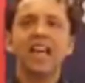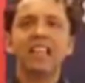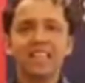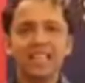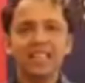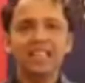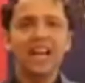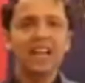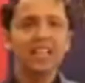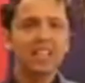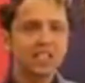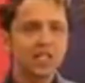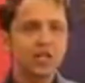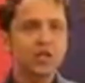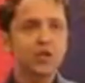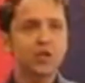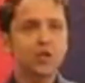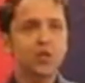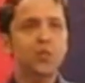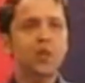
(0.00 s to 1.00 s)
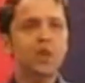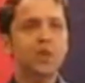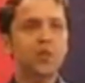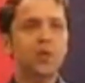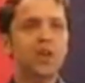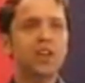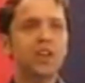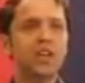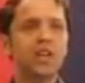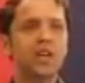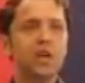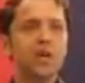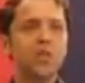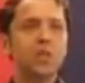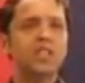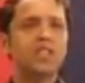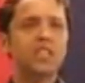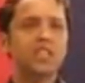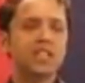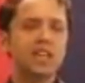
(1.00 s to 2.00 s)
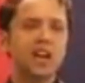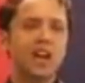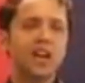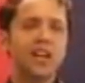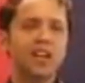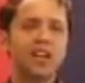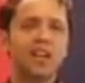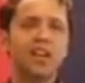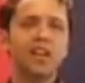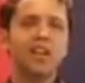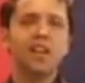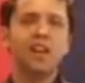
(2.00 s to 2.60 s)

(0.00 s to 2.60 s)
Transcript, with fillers: i think that is the true win win which has guided